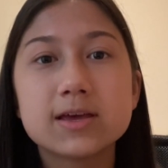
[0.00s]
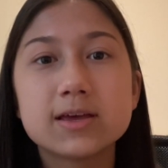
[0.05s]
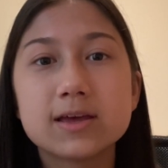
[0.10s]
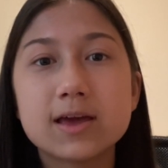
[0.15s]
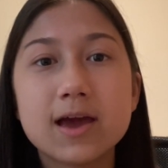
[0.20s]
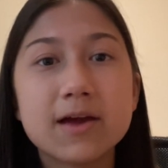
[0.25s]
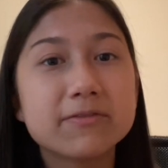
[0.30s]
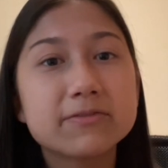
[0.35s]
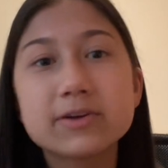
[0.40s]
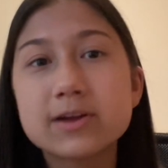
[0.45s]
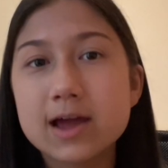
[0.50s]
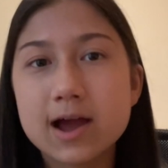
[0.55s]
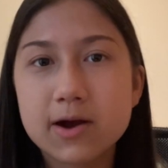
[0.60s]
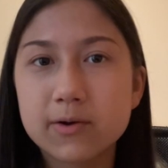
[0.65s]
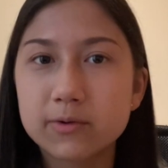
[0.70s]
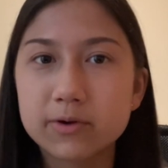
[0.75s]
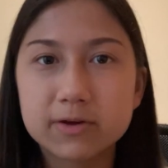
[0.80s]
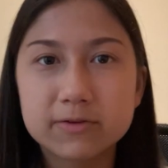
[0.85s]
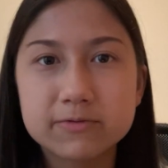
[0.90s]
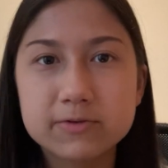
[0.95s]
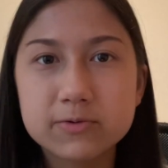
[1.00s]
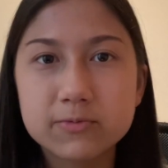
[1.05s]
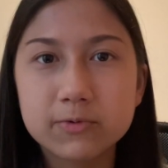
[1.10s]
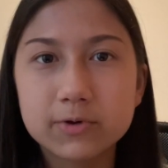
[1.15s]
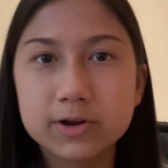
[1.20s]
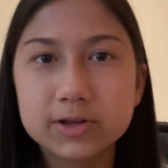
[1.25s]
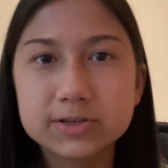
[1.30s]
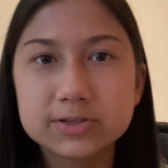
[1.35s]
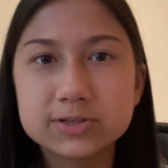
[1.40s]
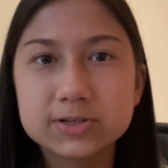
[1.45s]
every hour if you
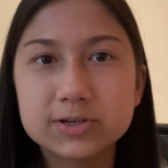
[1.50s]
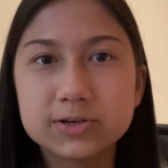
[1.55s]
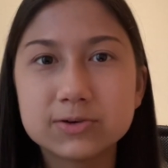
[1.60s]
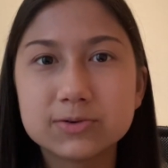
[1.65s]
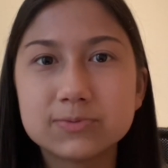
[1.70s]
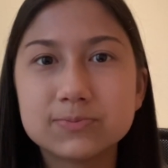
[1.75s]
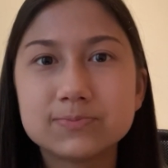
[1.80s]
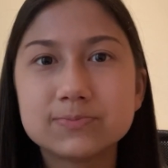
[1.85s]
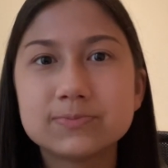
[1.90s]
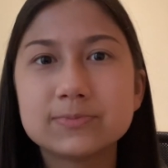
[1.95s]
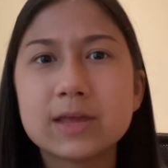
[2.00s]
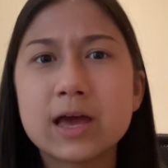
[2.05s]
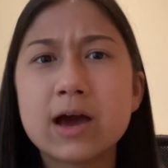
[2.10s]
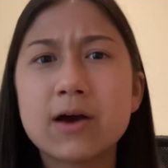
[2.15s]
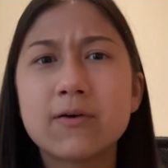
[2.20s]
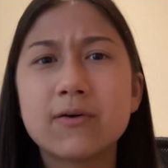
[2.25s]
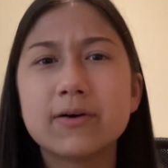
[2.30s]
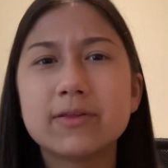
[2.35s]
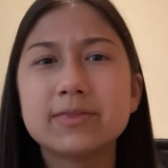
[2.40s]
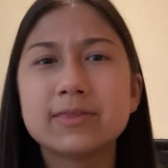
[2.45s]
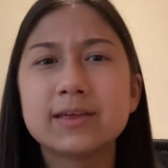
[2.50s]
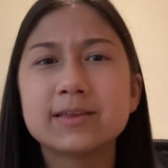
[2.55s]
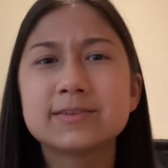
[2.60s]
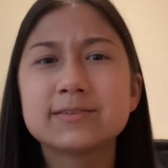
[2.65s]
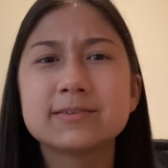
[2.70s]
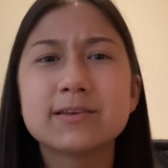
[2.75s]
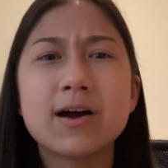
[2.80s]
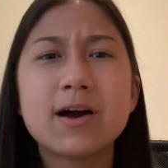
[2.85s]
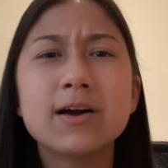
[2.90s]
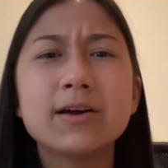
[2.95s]
wanted to. Now, that's
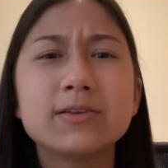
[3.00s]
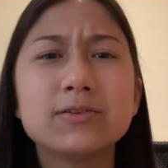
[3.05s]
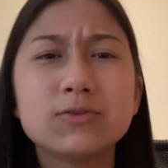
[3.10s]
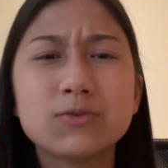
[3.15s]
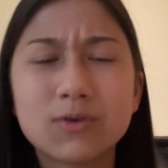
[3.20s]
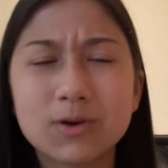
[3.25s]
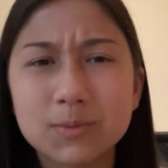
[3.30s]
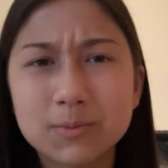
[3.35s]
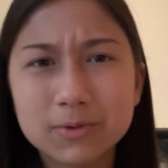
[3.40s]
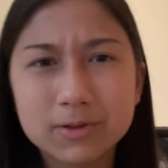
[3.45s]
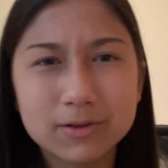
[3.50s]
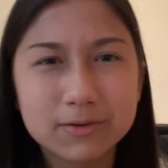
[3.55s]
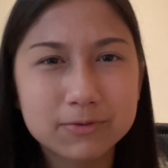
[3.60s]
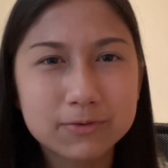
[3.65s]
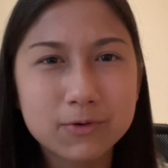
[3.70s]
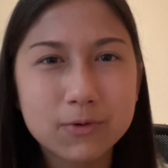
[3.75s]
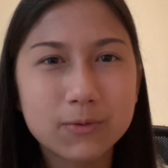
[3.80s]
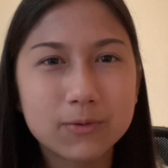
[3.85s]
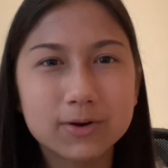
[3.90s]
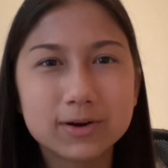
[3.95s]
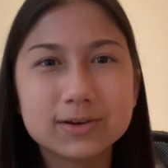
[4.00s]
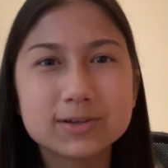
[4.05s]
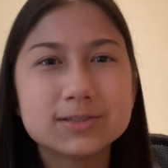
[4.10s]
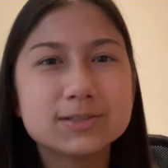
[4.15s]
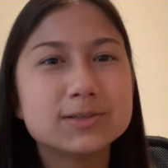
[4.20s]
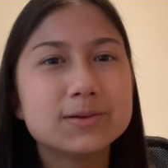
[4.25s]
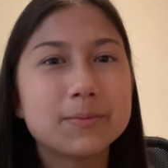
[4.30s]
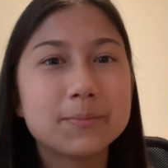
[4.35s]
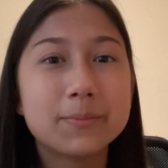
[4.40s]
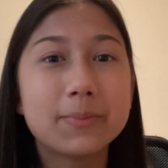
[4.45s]
not normal, of
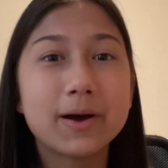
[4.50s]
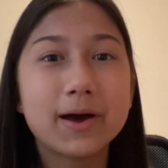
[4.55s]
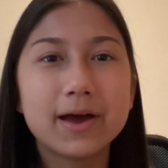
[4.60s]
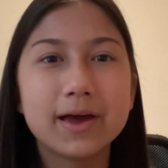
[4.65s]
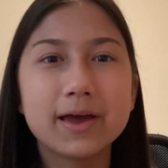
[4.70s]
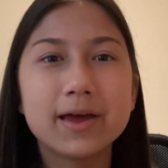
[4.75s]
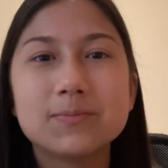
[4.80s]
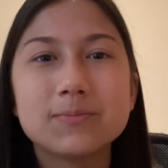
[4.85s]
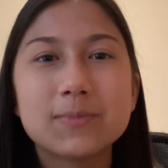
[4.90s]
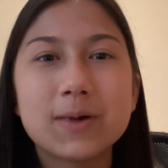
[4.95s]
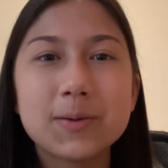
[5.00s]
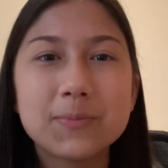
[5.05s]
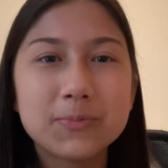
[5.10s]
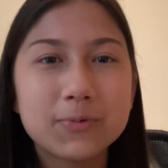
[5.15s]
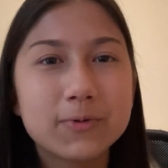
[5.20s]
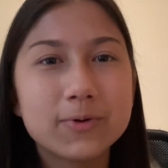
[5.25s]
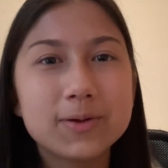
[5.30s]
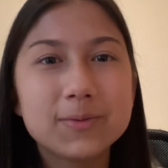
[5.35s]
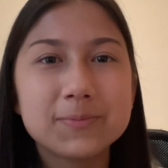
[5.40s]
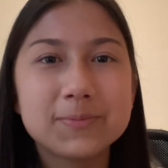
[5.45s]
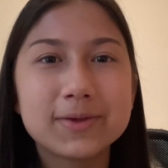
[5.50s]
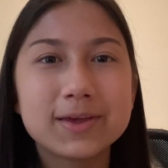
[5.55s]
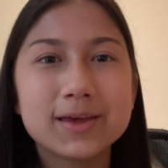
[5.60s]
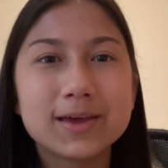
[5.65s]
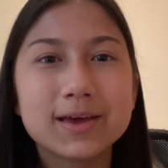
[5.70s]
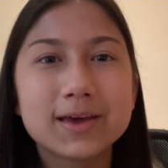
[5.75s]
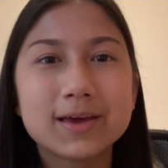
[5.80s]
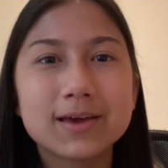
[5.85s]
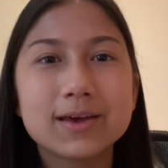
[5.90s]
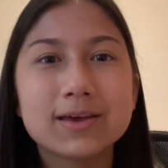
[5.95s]
course, but my point
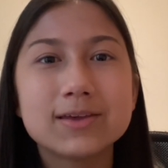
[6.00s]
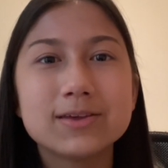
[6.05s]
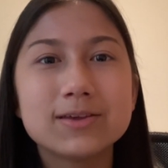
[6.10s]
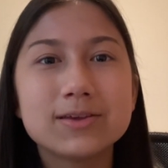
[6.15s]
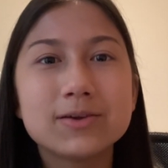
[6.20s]
being,